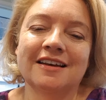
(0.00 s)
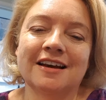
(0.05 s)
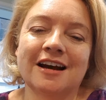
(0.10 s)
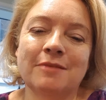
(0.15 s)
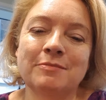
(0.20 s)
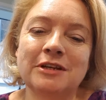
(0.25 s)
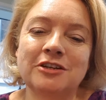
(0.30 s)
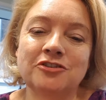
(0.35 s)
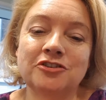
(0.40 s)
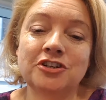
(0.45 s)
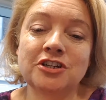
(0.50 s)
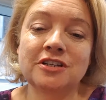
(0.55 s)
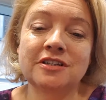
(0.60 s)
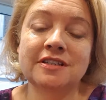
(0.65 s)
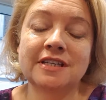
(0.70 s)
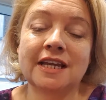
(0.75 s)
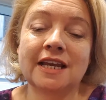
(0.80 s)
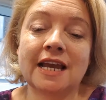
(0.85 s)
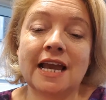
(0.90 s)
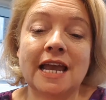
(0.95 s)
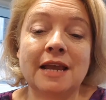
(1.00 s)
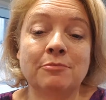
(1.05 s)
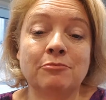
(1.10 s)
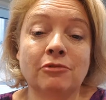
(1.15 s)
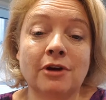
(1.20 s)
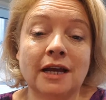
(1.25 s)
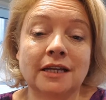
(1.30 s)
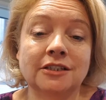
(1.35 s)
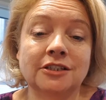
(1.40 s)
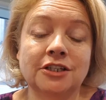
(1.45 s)
I'm introducing a
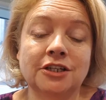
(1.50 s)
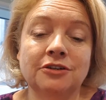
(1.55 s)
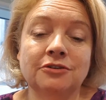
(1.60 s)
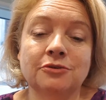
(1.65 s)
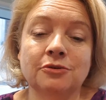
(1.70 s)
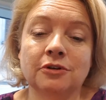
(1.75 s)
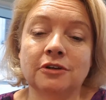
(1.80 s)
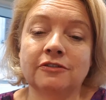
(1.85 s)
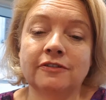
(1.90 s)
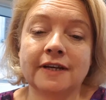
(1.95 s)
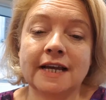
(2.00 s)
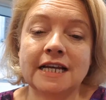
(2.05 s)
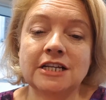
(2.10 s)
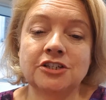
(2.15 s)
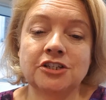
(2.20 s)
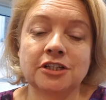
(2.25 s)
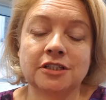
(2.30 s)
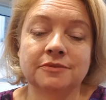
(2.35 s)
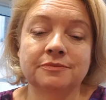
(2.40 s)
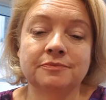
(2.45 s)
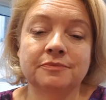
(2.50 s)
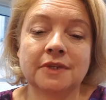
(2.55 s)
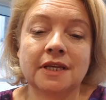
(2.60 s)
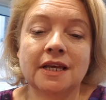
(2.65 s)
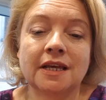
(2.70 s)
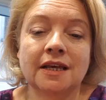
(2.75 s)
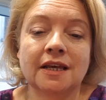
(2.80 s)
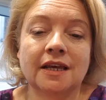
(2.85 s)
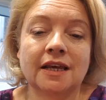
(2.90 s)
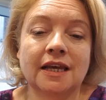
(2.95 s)
brand new qualification.
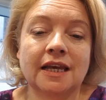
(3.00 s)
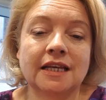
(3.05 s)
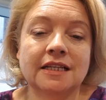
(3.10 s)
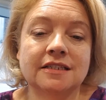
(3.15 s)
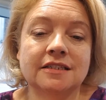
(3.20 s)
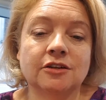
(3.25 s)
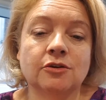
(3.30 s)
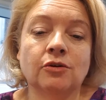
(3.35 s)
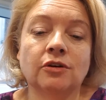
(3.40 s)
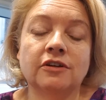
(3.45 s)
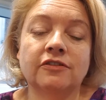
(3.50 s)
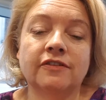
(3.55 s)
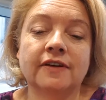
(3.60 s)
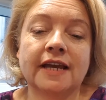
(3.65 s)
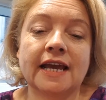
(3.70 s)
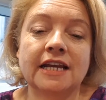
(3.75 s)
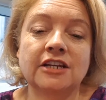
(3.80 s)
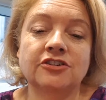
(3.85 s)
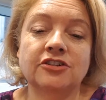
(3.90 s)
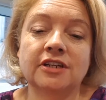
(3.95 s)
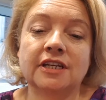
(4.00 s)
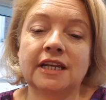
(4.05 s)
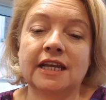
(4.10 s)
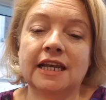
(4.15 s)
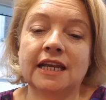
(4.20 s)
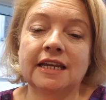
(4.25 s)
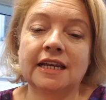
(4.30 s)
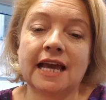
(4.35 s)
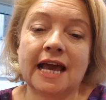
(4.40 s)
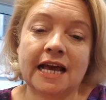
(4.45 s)
It's a qualification
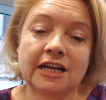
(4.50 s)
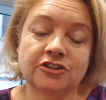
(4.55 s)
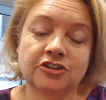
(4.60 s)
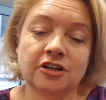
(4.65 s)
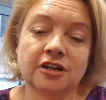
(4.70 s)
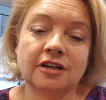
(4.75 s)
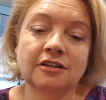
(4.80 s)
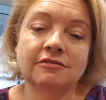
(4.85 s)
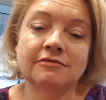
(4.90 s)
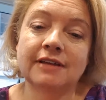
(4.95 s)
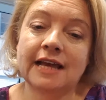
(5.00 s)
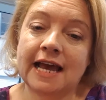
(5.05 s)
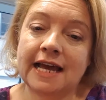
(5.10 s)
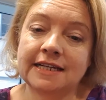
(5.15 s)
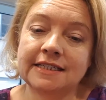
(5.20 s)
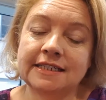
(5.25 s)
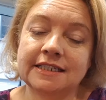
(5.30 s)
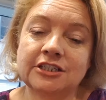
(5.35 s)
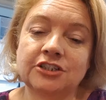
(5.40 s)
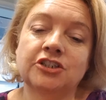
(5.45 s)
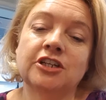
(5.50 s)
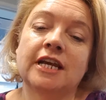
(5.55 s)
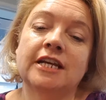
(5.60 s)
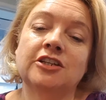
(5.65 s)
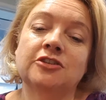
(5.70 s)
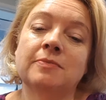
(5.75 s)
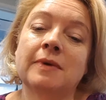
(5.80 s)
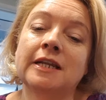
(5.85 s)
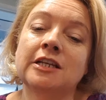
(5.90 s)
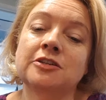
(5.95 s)
in Agile and in
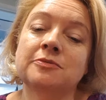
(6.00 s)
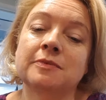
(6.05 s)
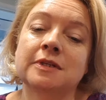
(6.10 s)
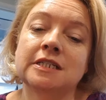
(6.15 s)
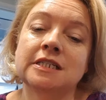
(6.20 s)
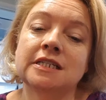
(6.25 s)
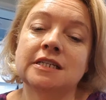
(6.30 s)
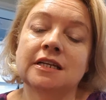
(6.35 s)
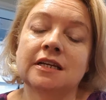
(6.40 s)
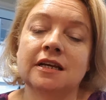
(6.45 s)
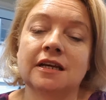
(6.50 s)
change management.